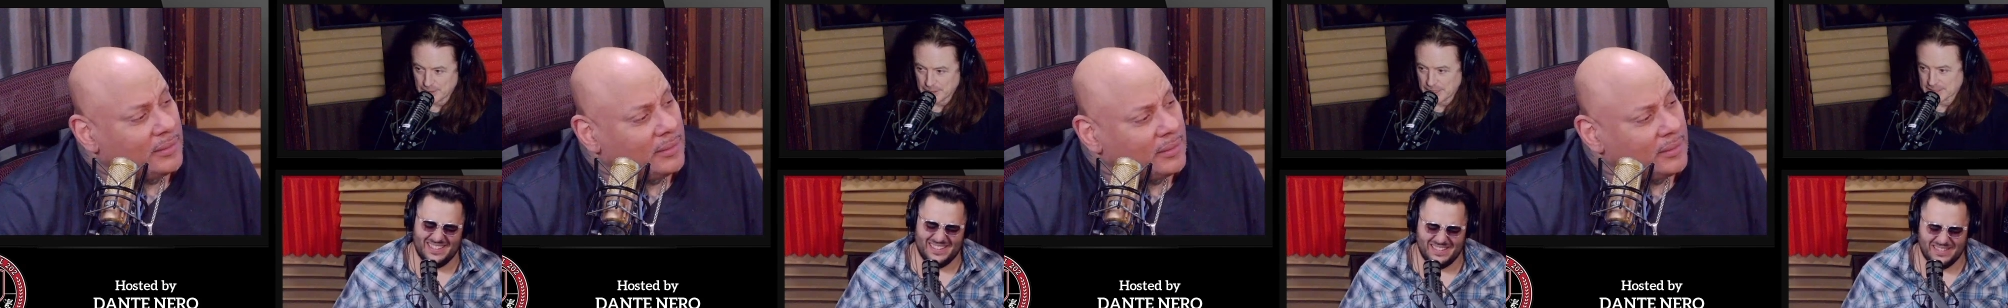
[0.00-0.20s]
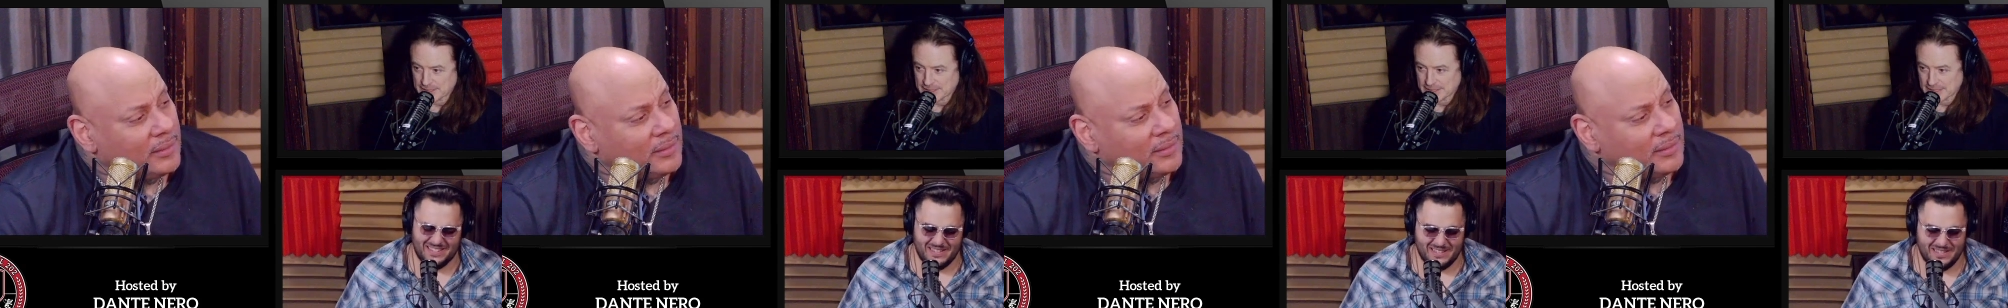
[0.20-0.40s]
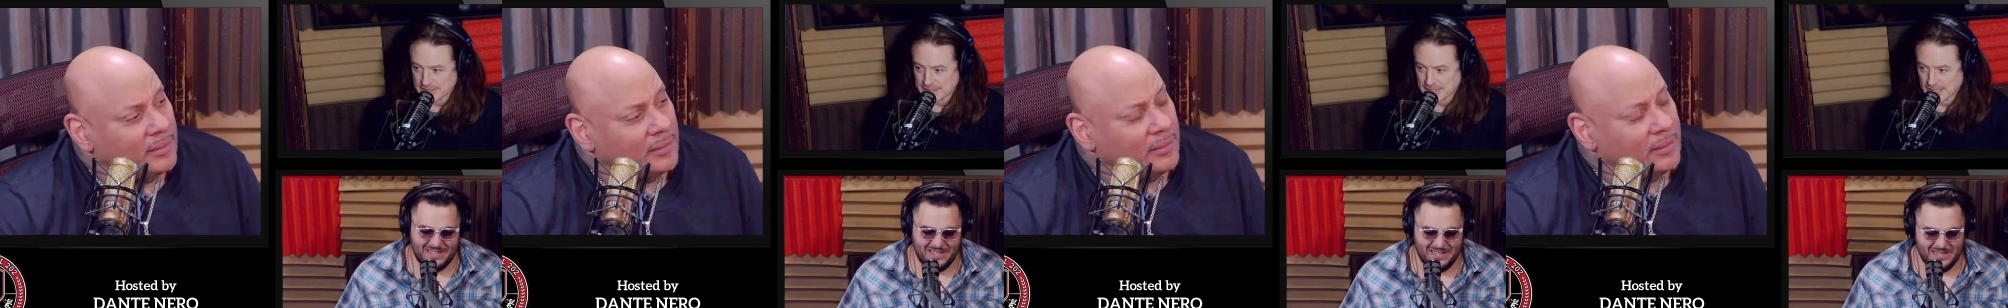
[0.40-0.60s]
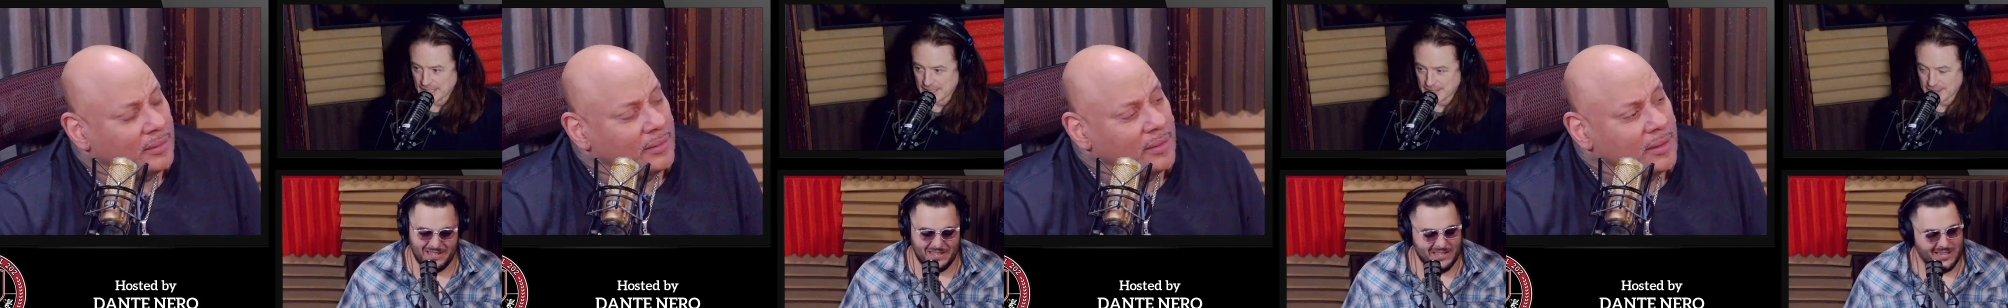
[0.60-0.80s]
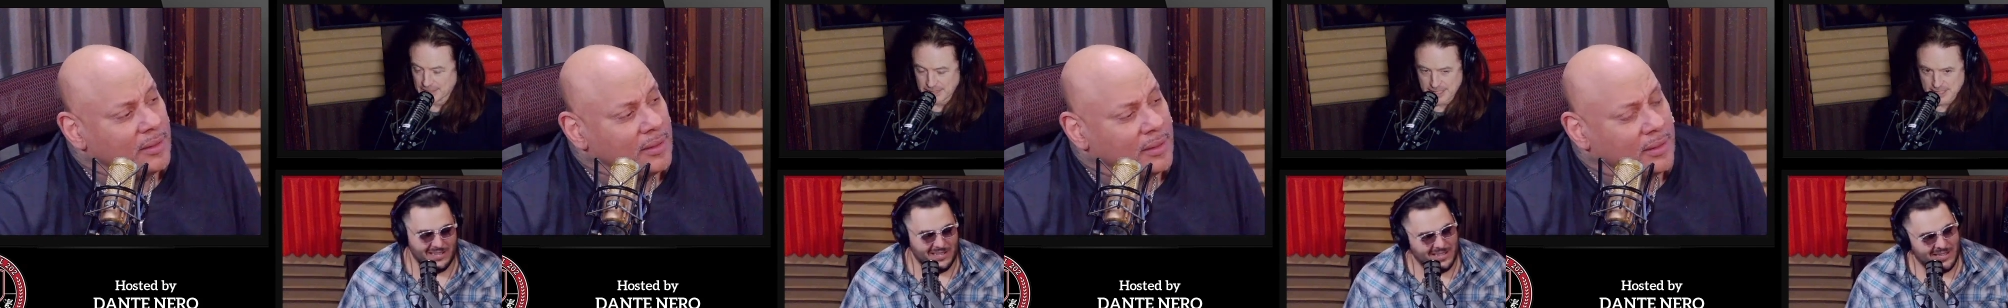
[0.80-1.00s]
Speaker 1: Jesus is con-
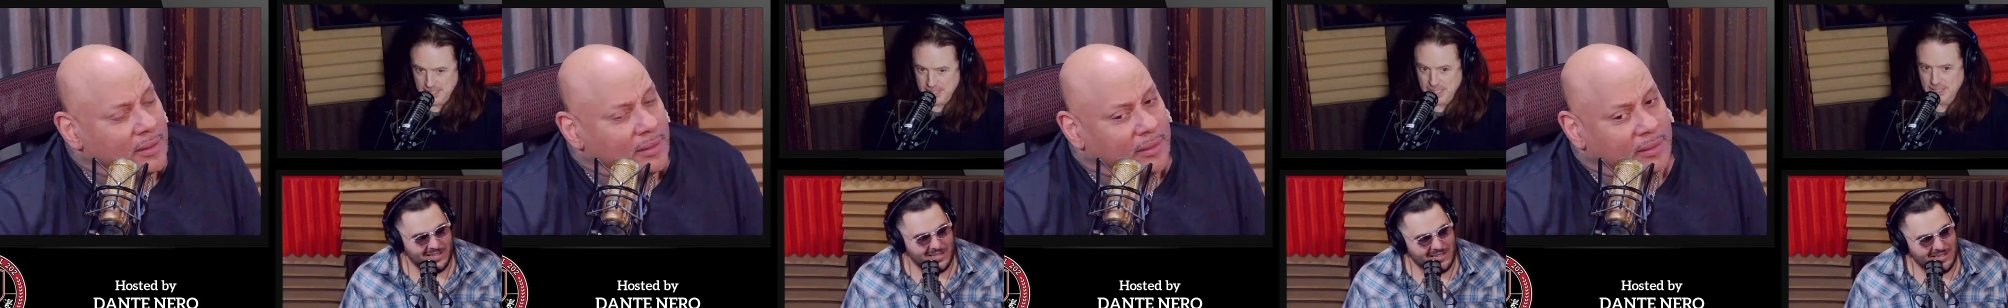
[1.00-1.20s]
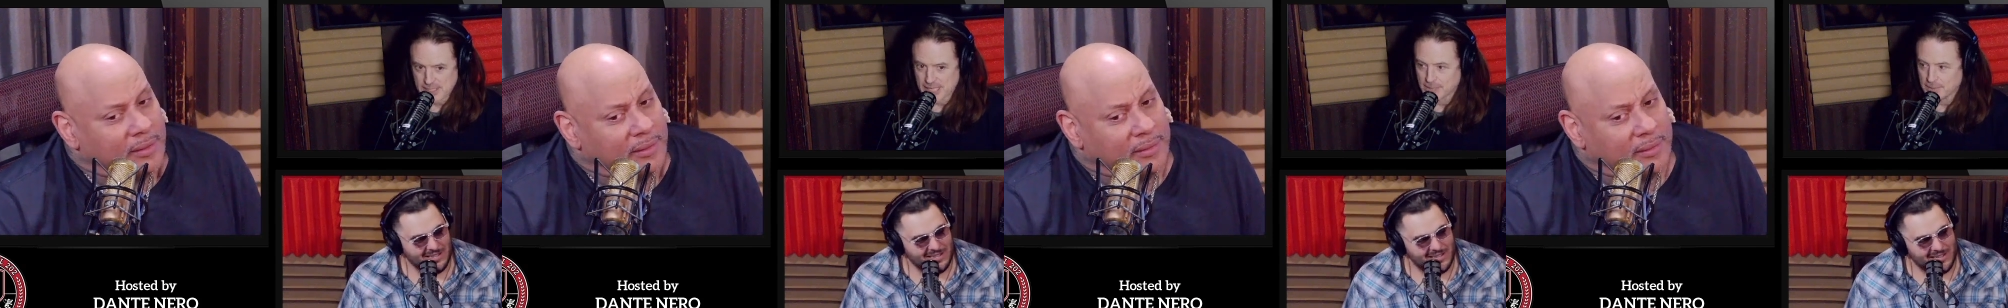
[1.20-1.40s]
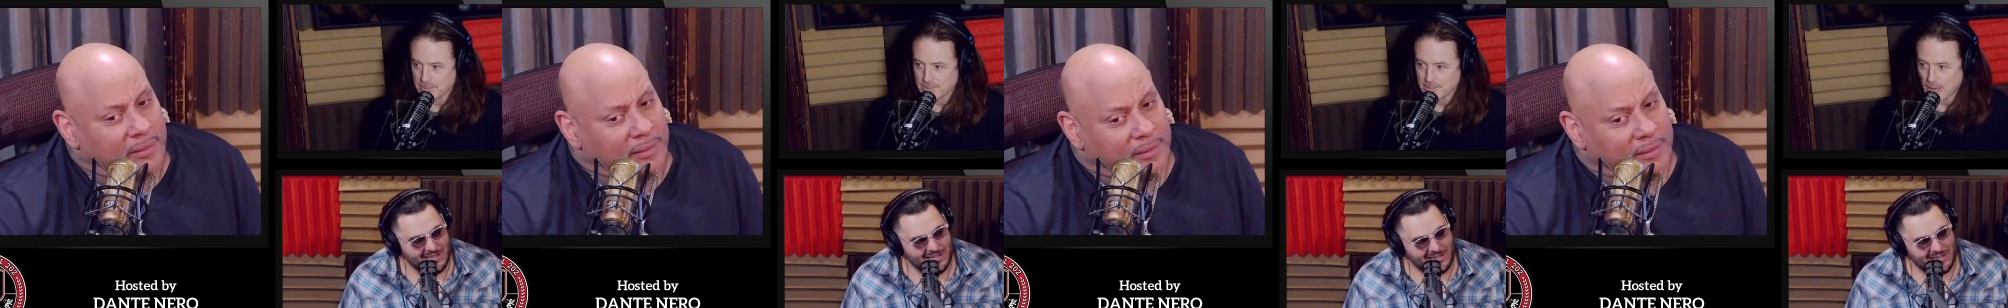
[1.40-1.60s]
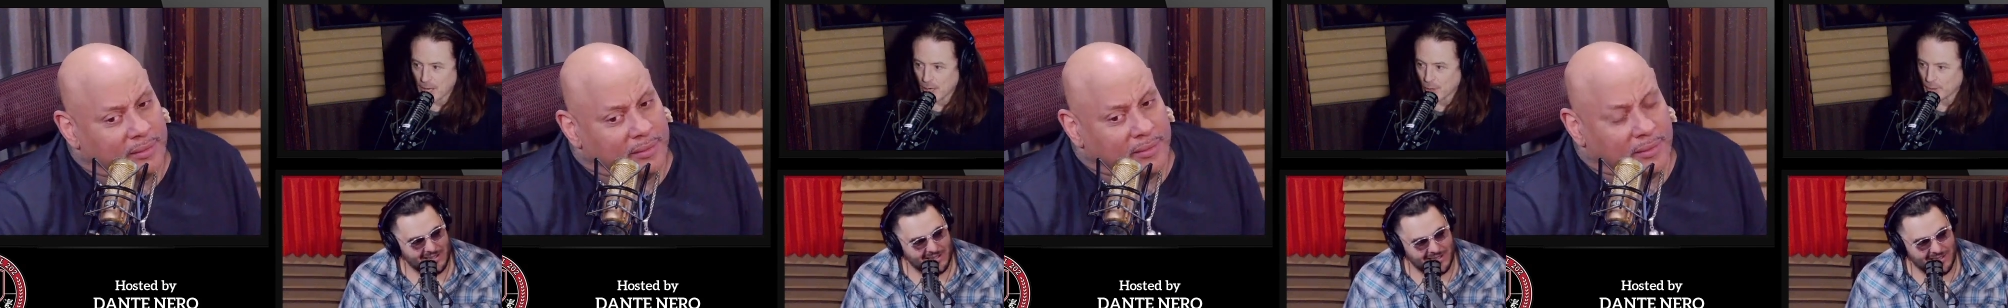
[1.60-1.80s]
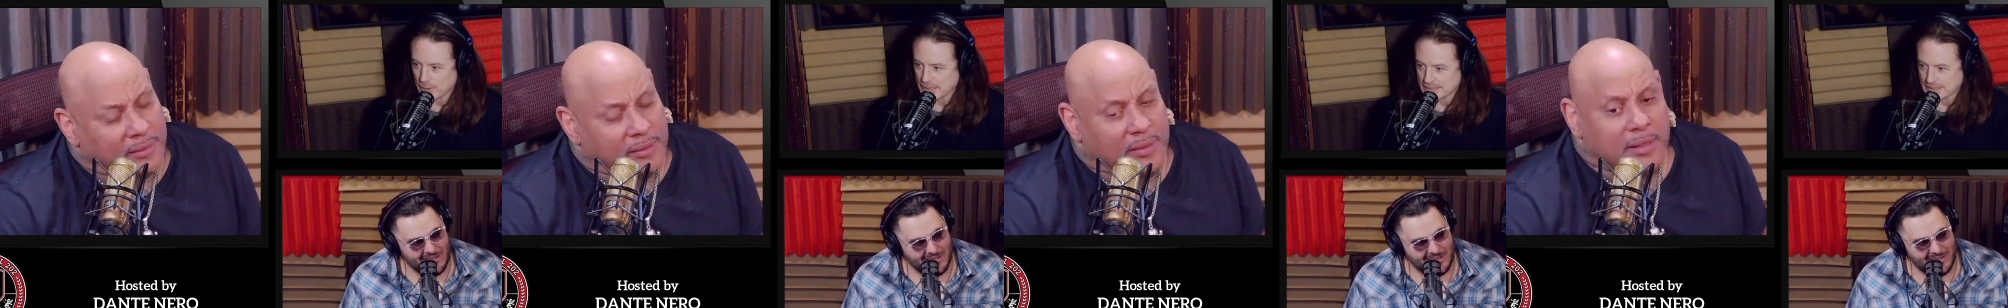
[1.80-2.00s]
Jesus is like
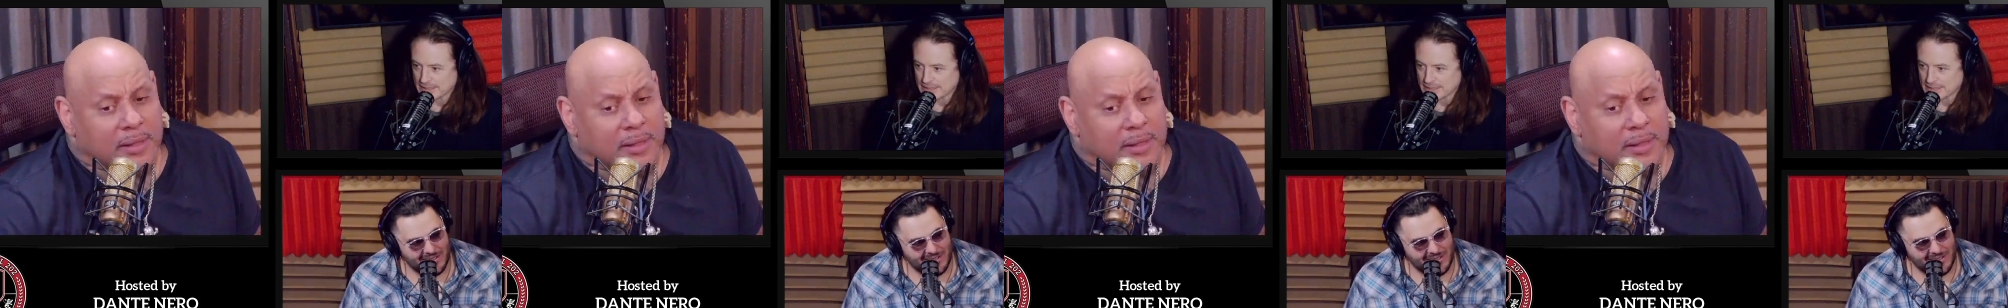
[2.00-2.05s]
Mo, and he's